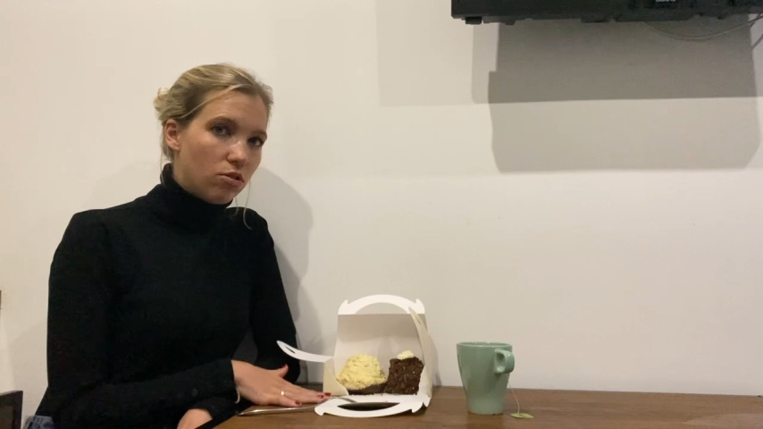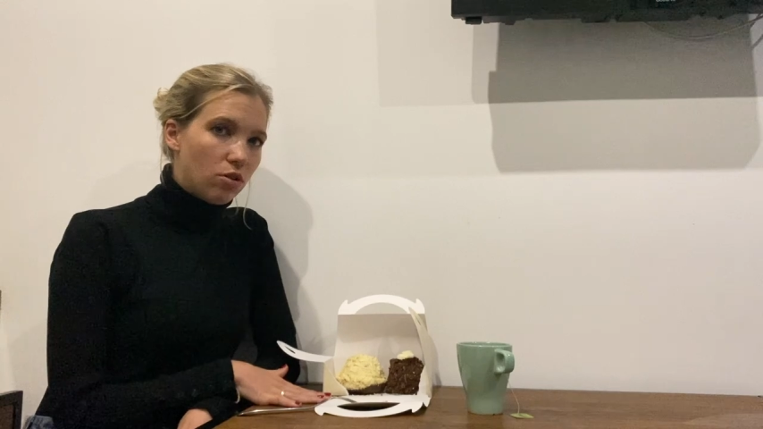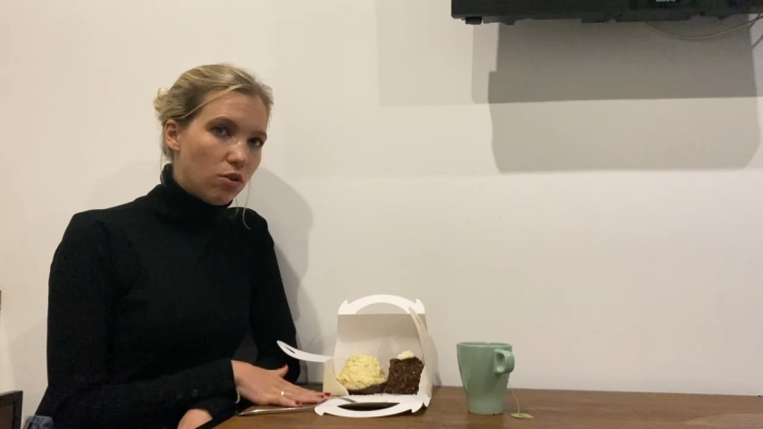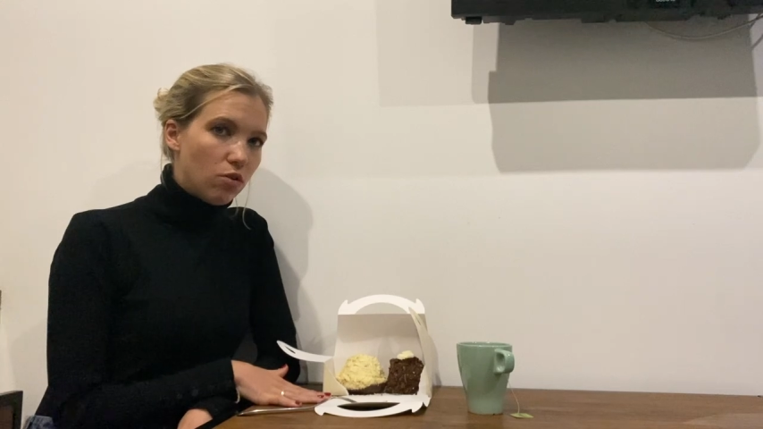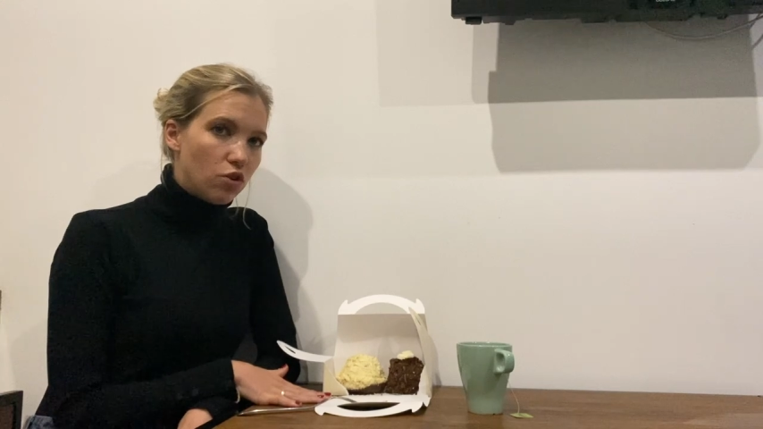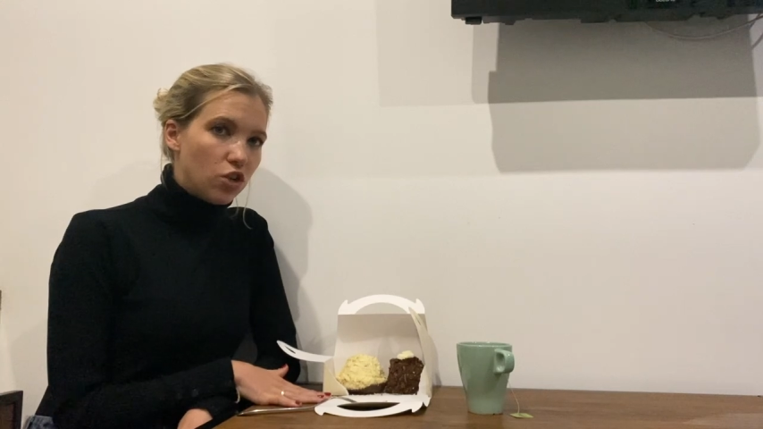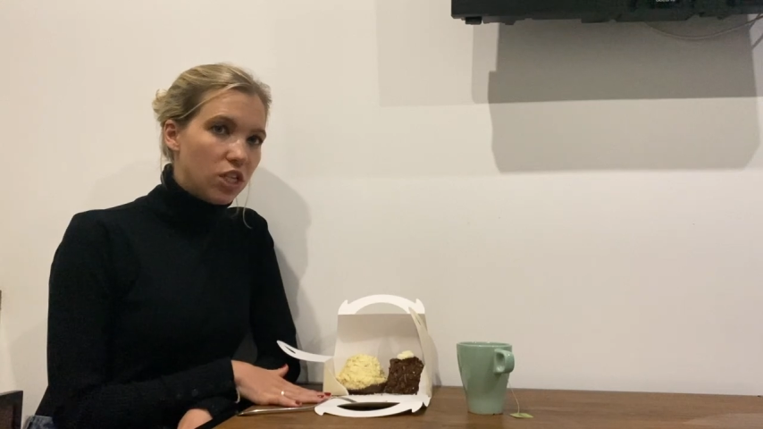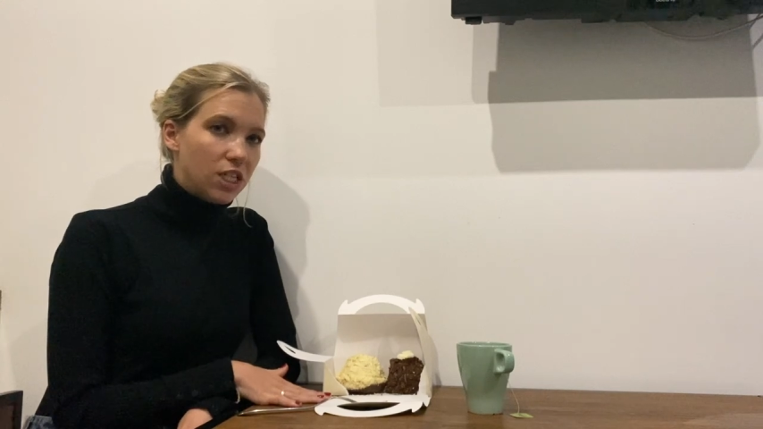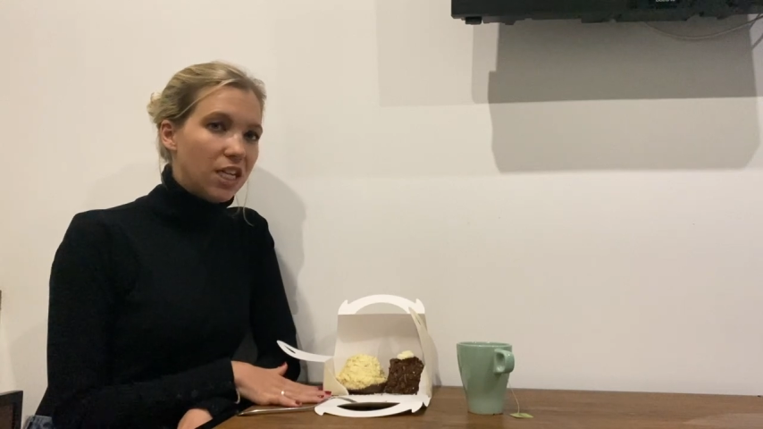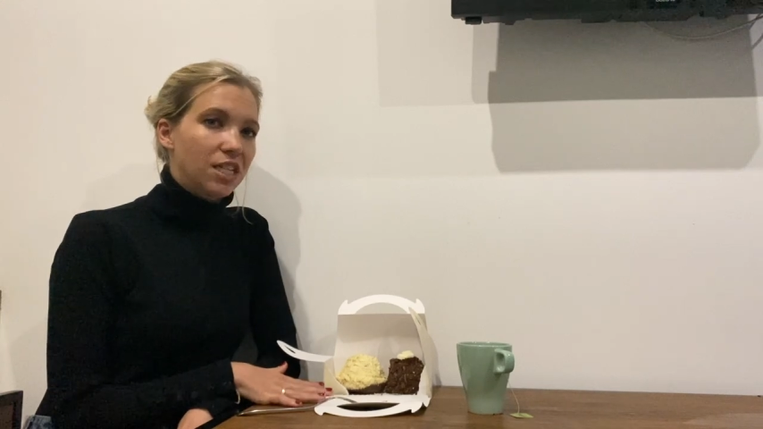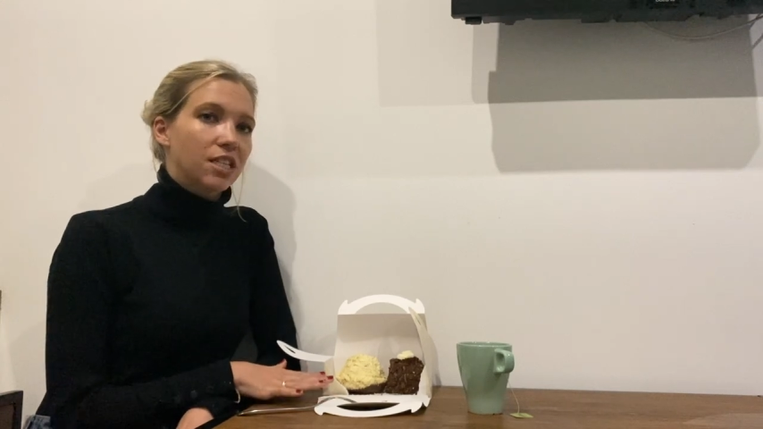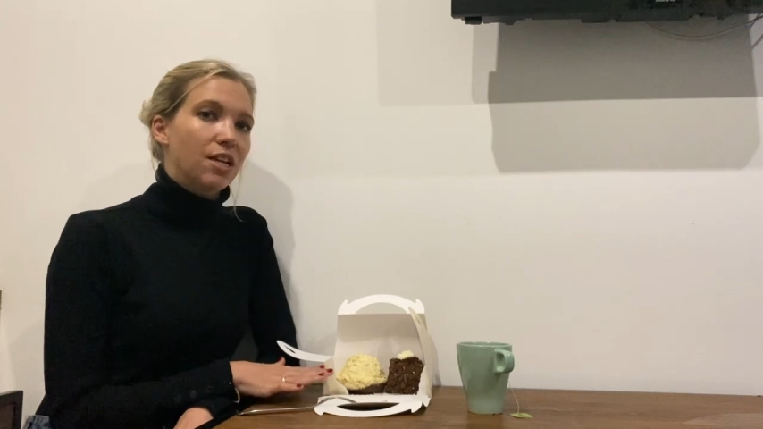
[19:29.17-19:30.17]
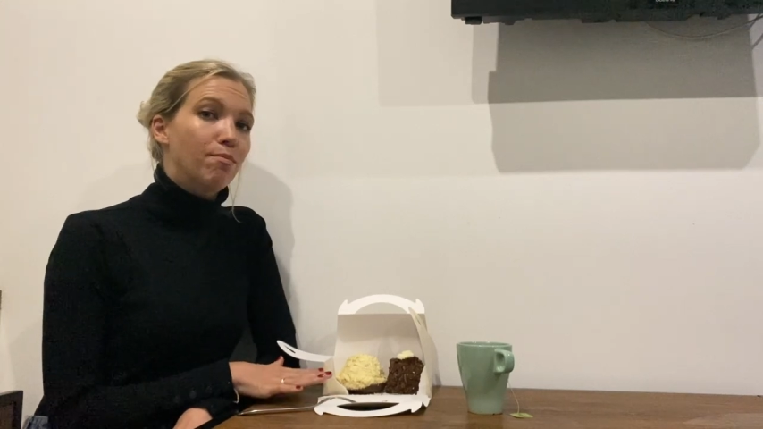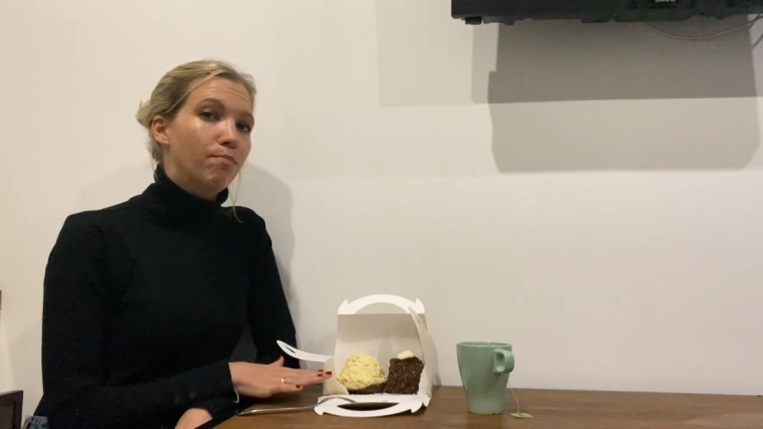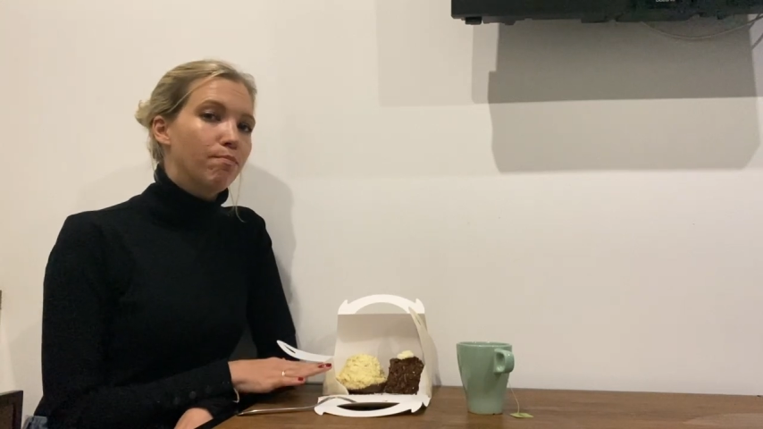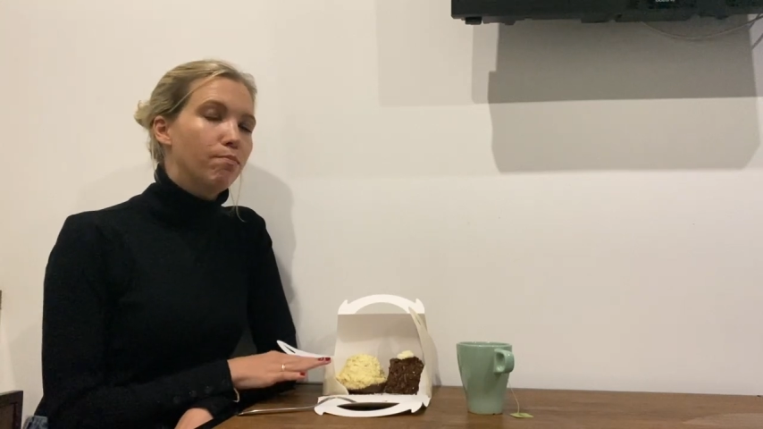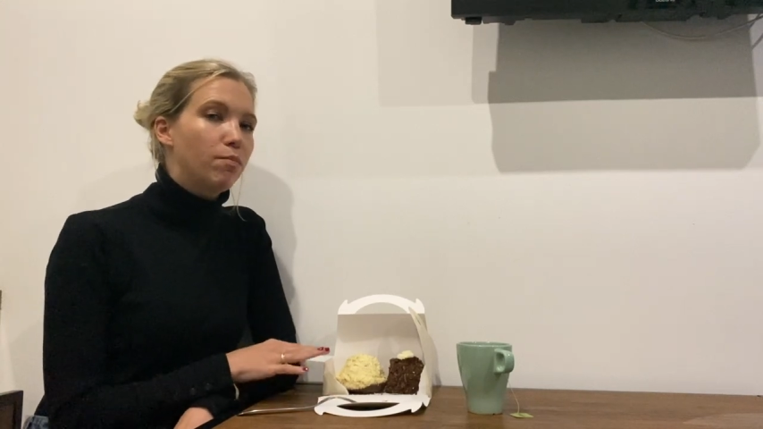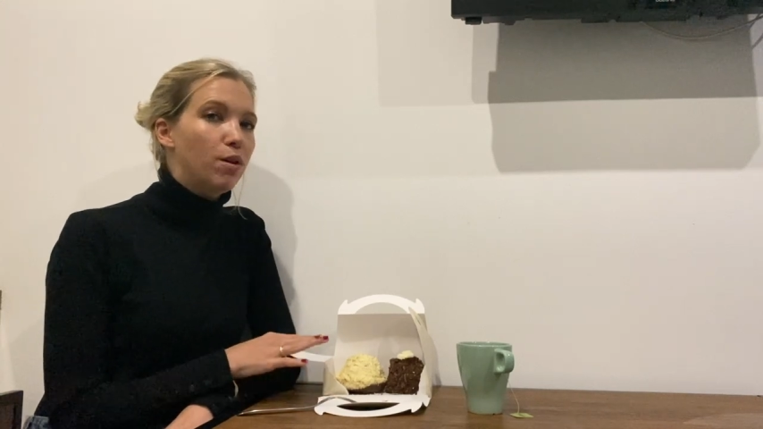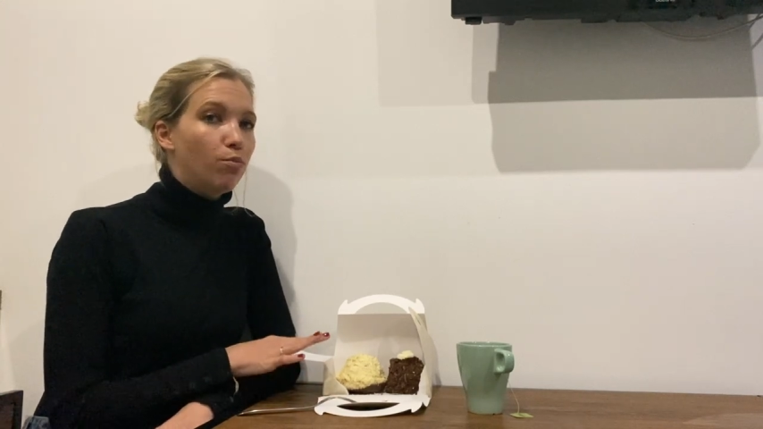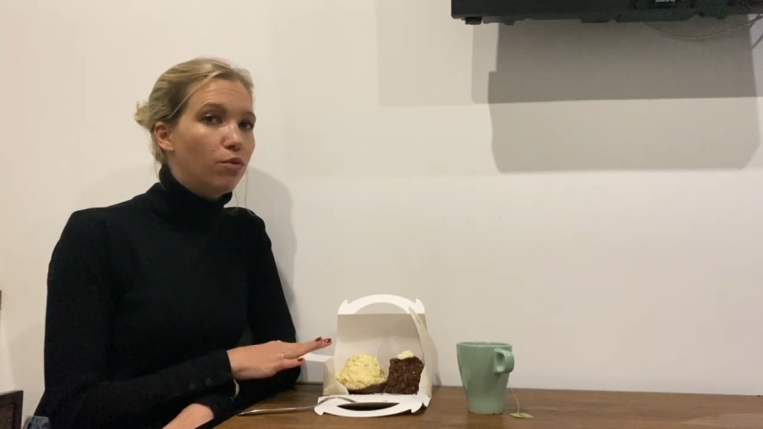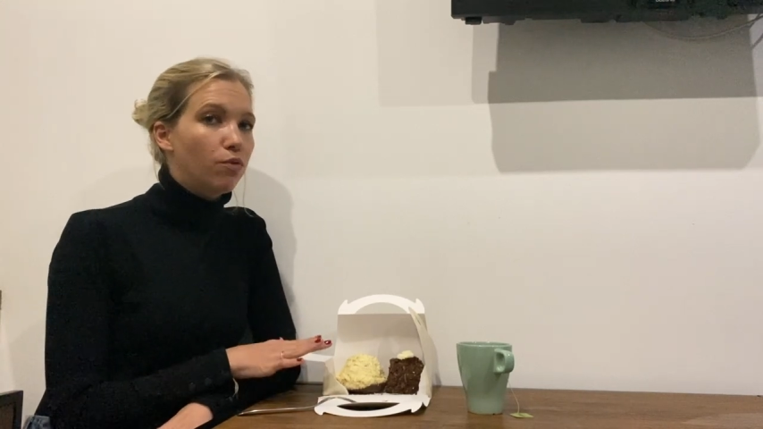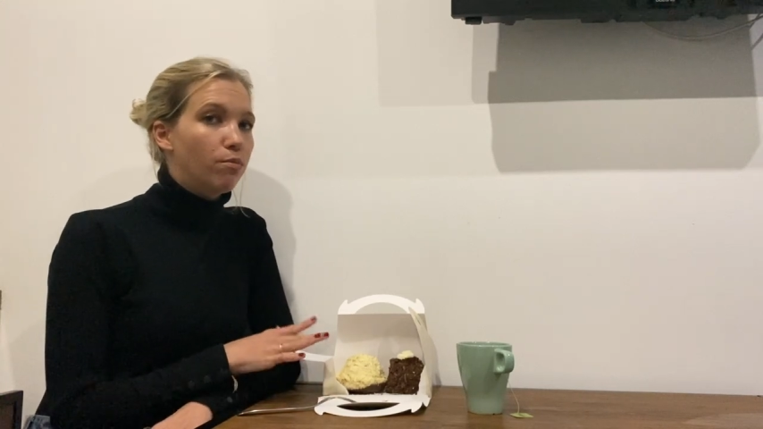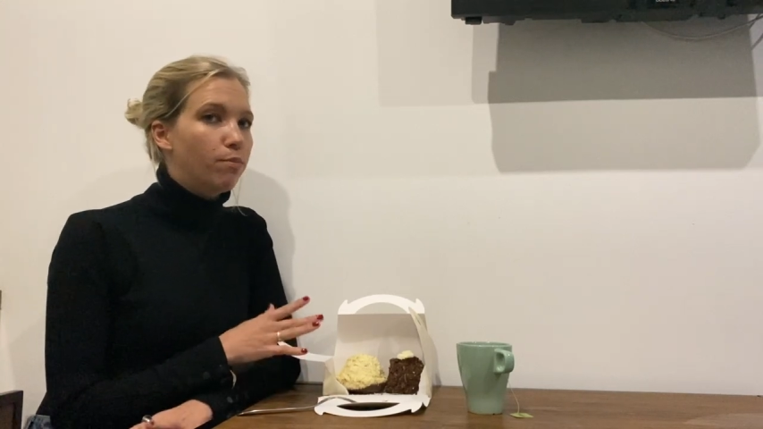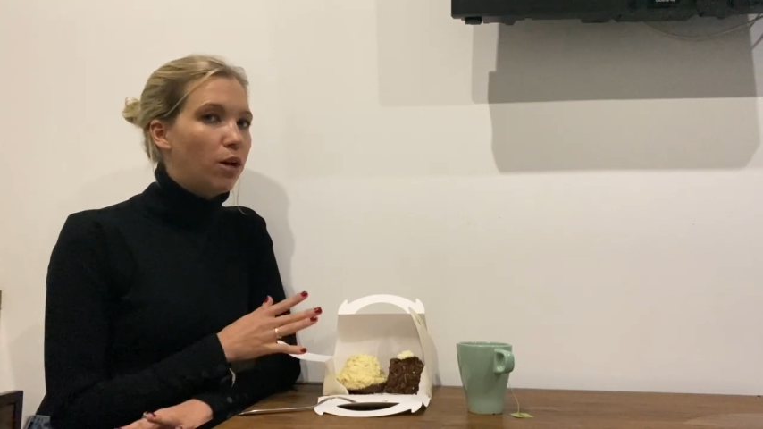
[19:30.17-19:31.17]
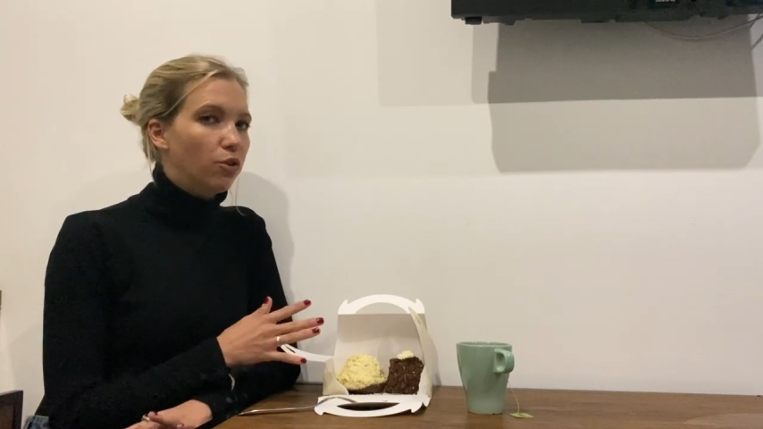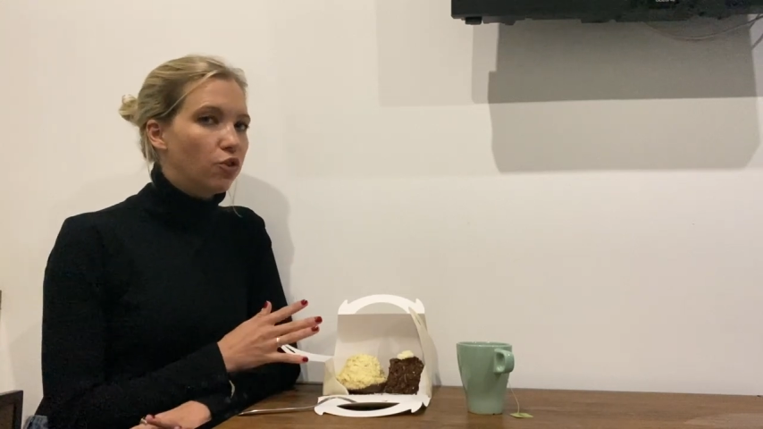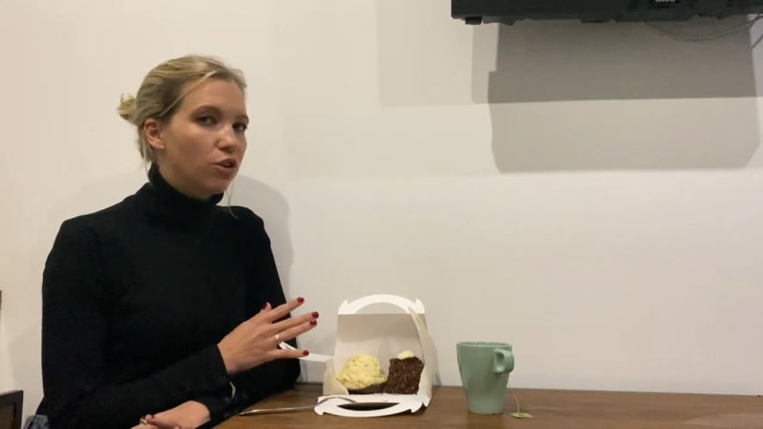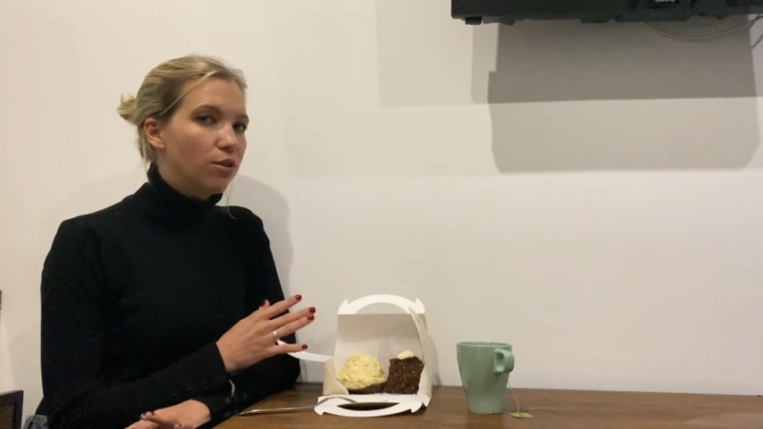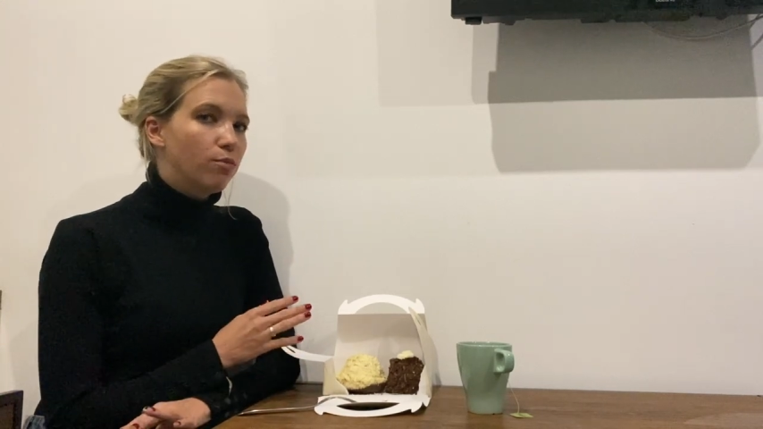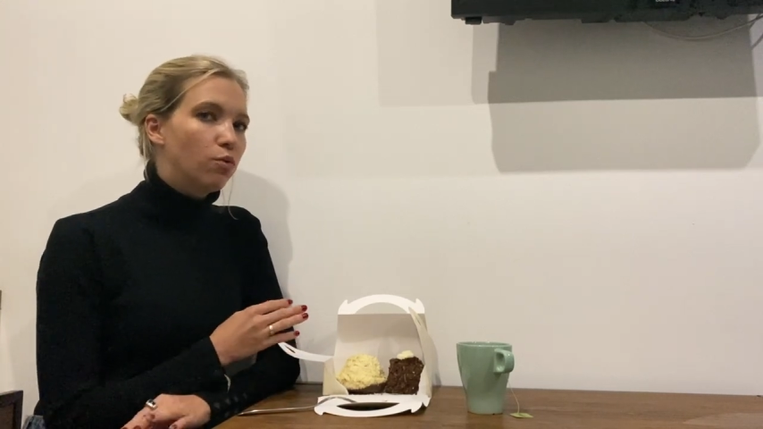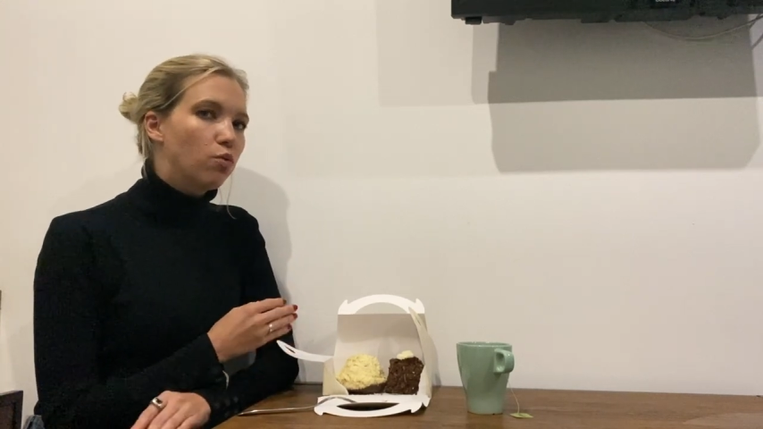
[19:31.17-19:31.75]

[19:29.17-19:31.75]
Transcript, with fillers: though she said some people from Belgium